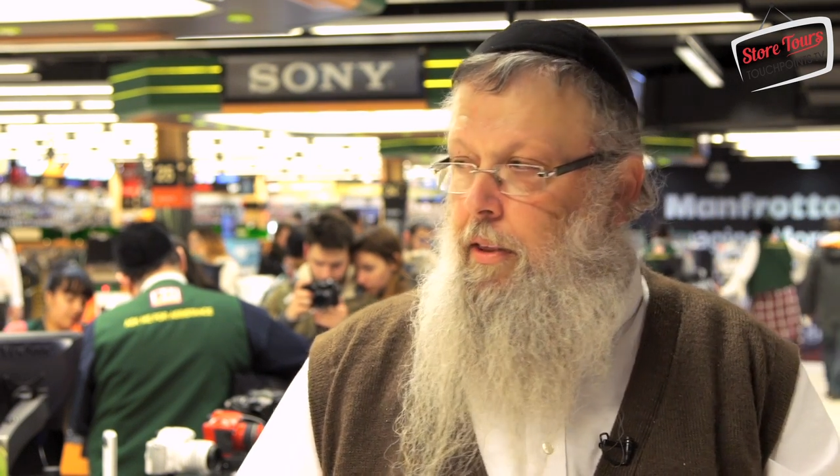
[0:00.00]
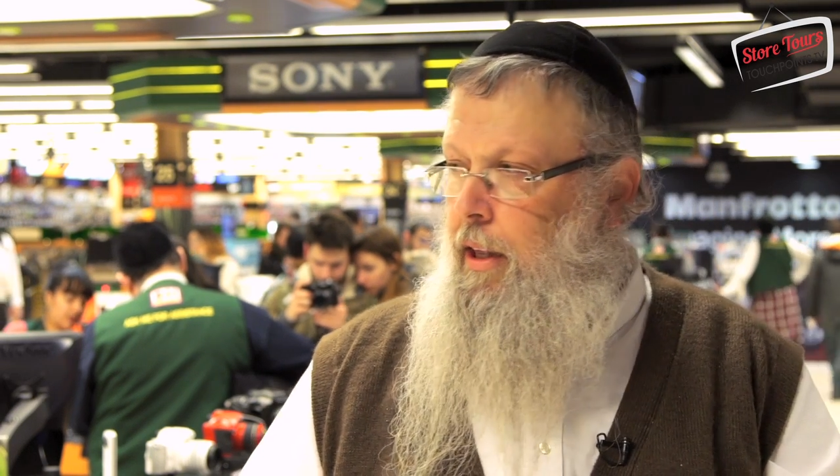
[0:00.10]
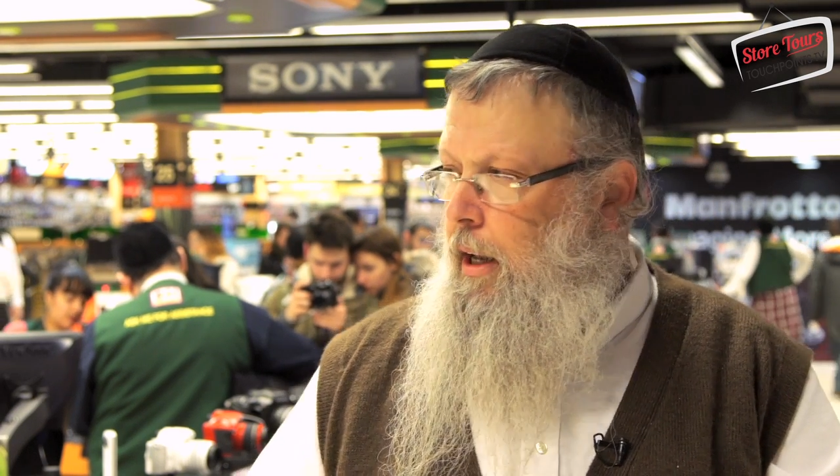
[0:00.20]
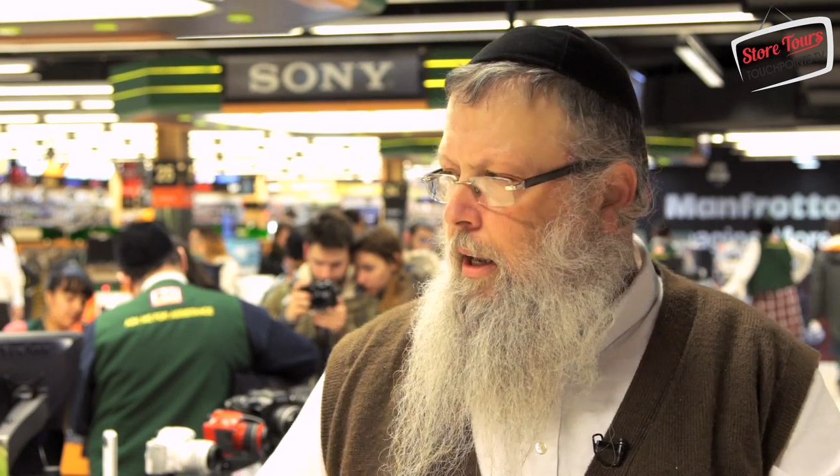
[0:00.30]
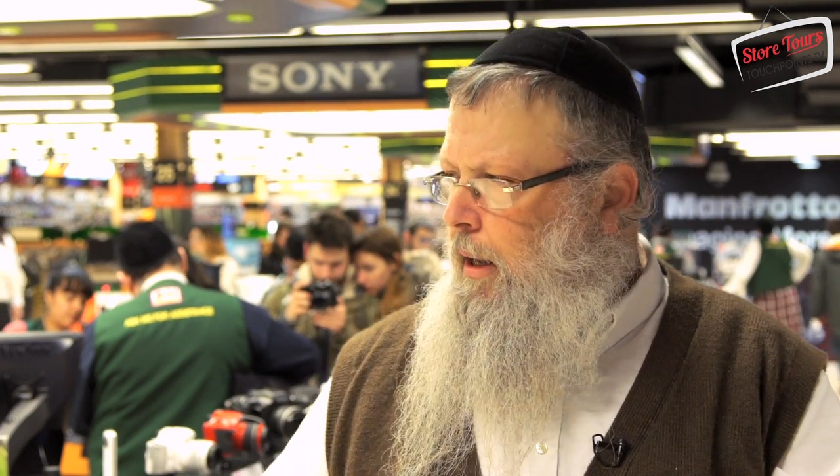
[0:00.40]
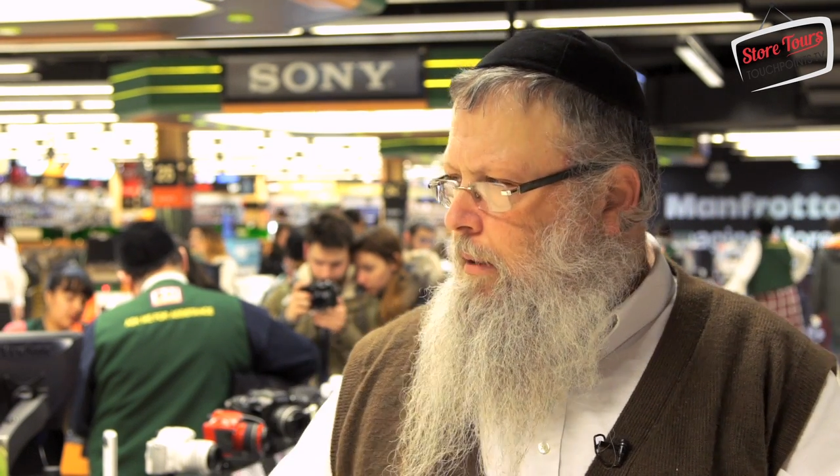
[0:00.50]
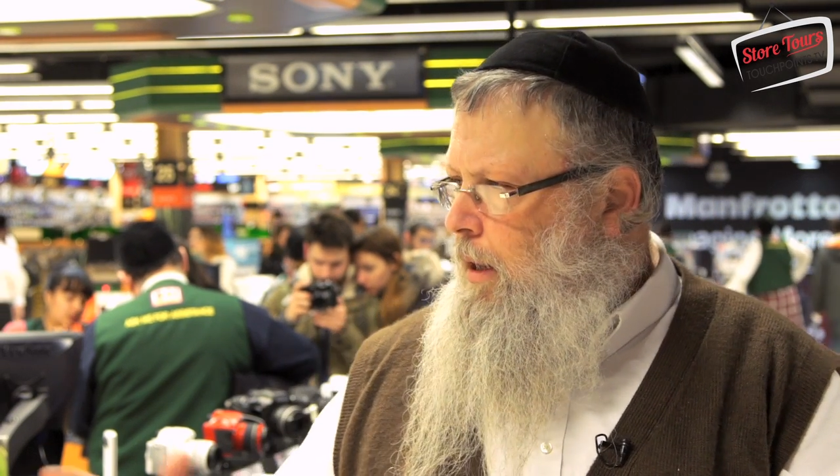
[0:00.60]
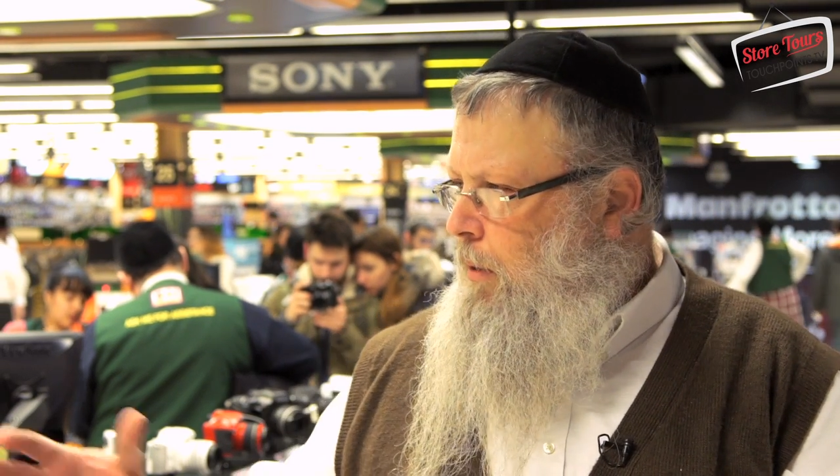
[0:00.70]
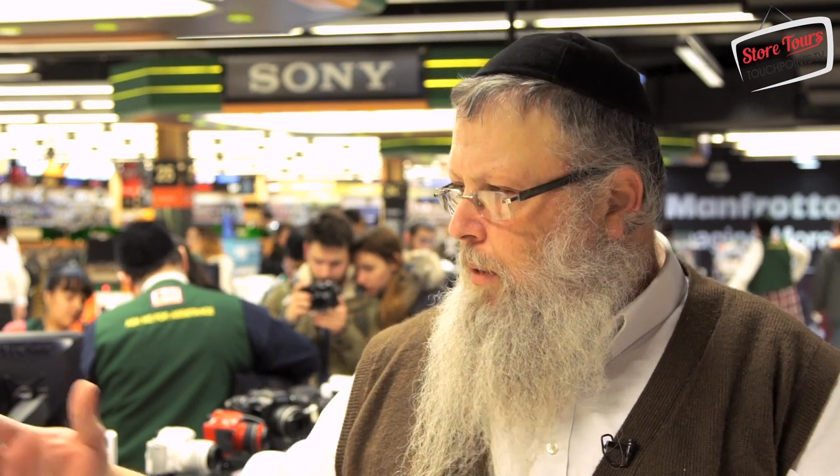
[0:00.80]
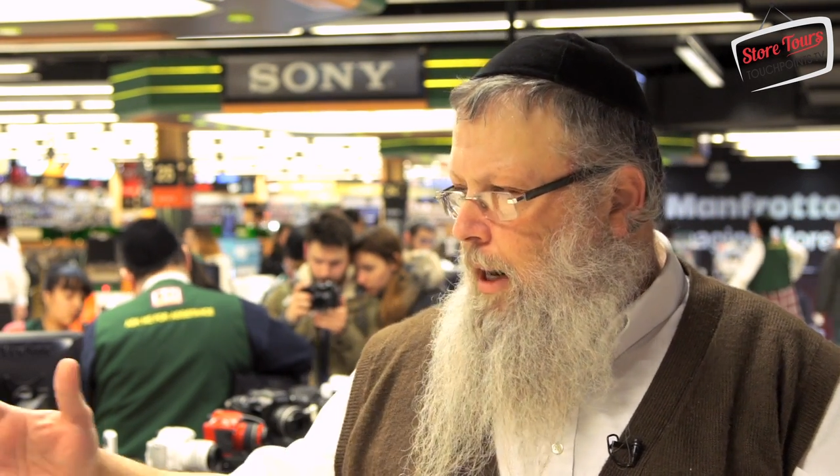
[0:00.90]

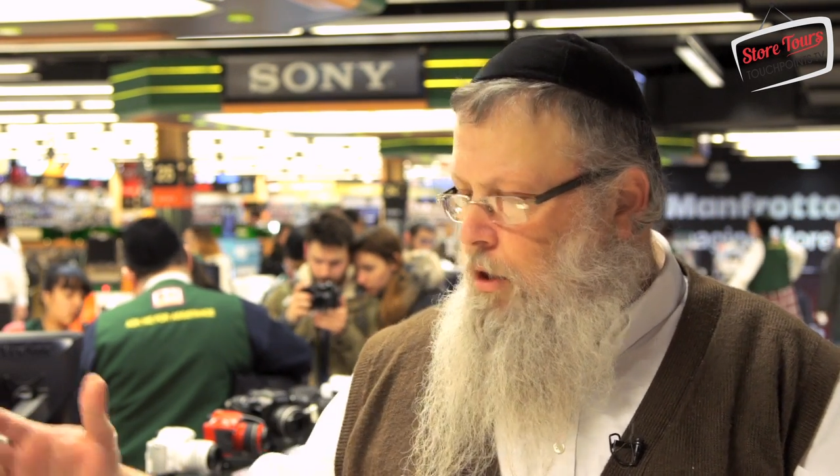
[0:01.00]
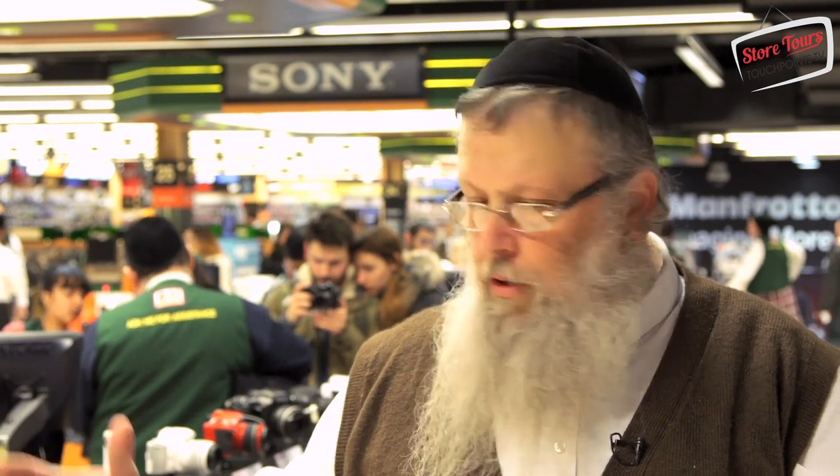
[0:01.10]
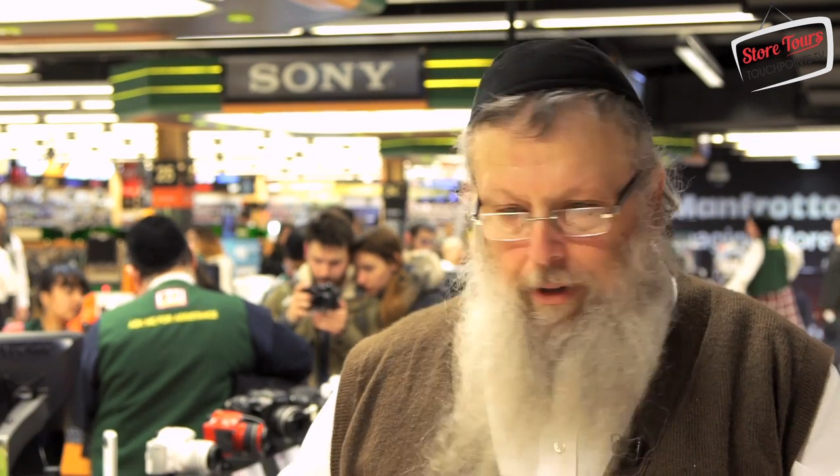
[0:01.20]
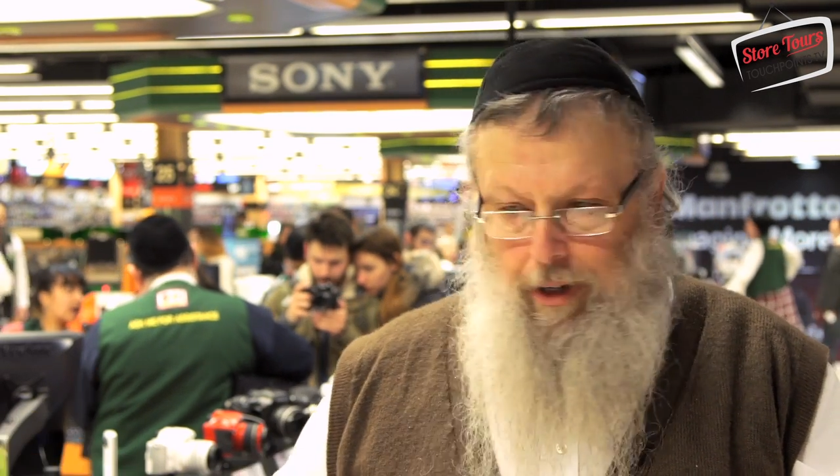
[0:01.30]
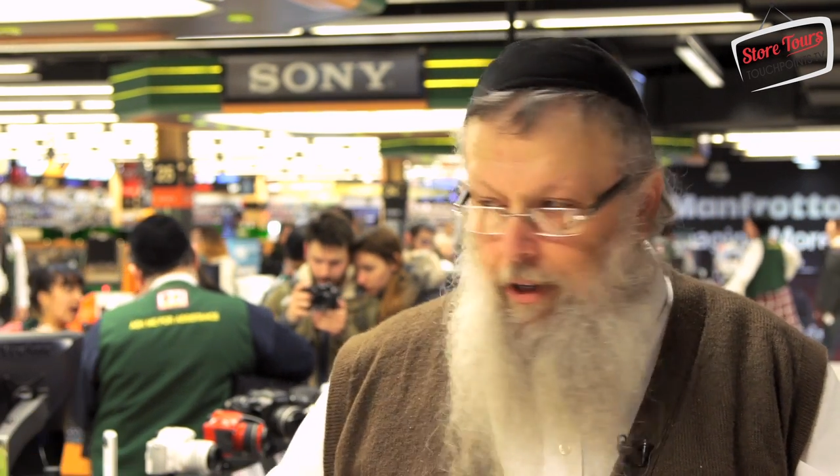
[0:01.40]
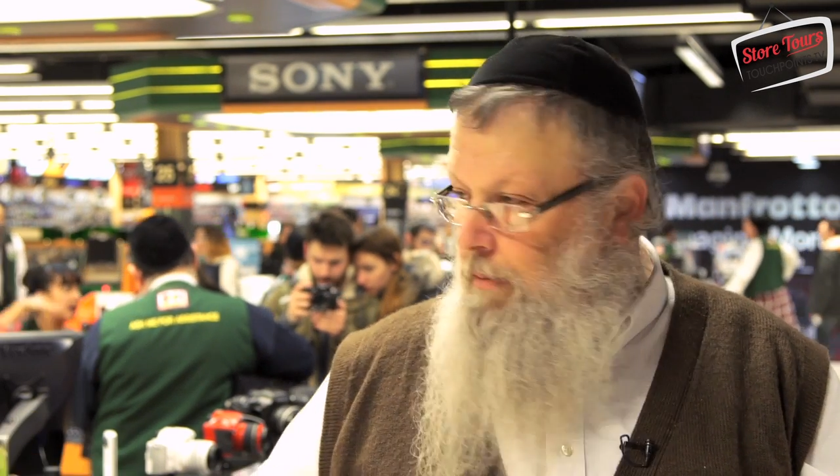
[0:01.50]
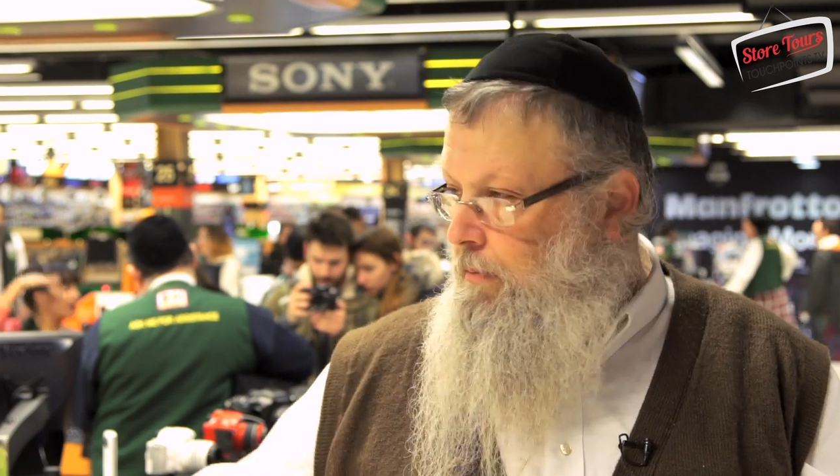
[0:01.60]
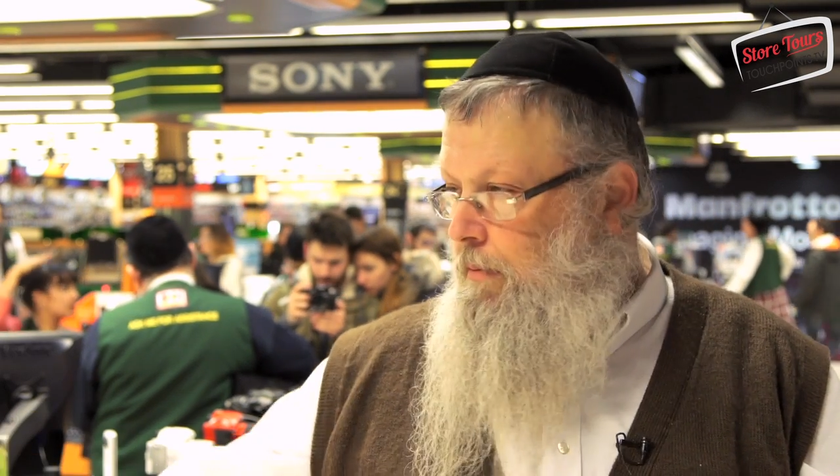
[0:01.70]
They were actually